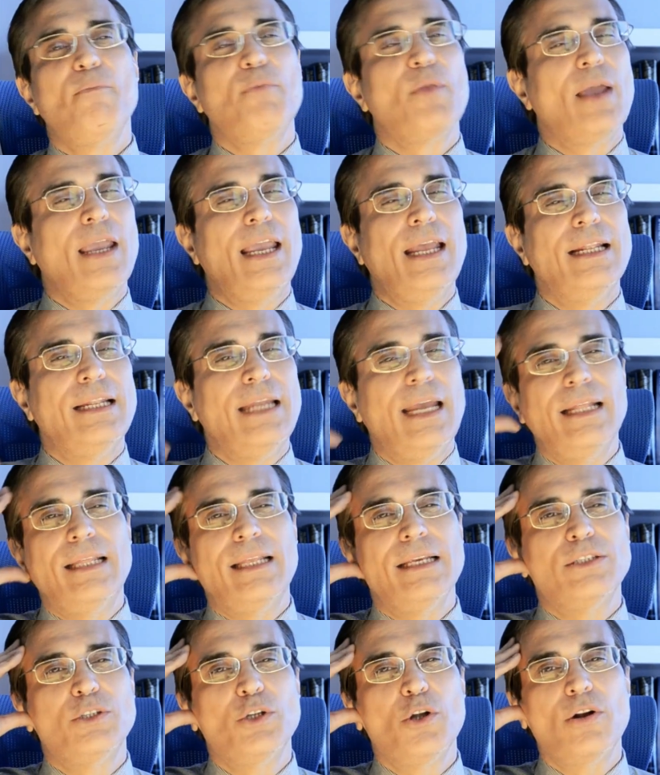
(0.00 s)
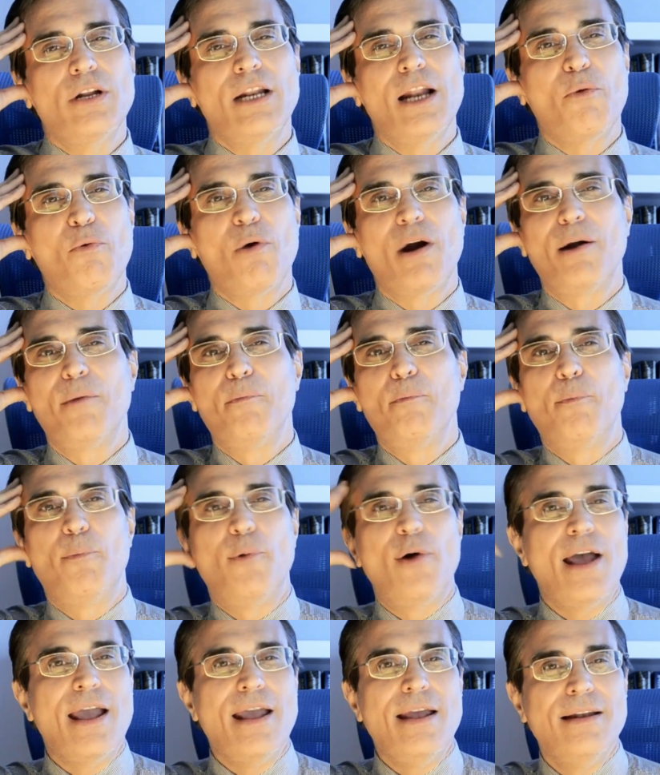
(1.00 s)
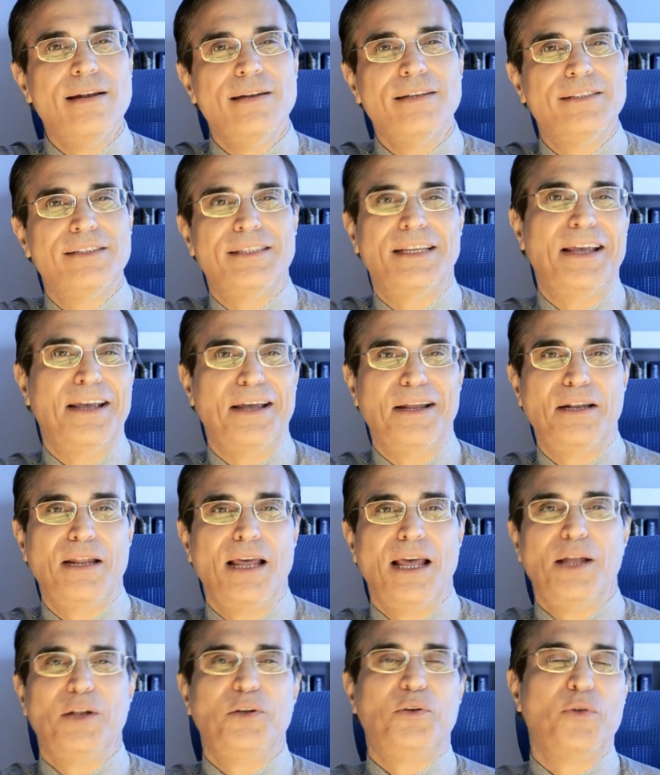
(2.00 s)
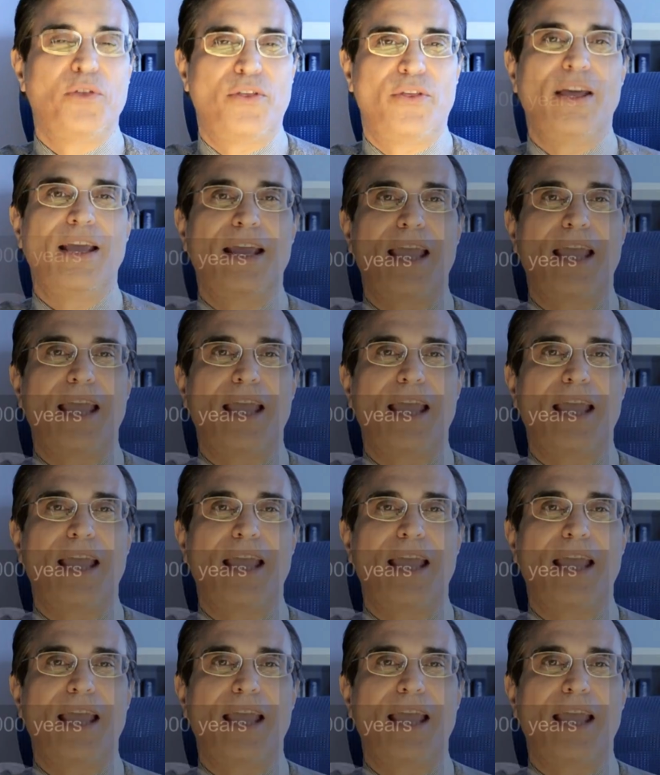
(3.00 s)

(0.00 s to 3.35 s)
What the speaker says: it is not in our brain set to think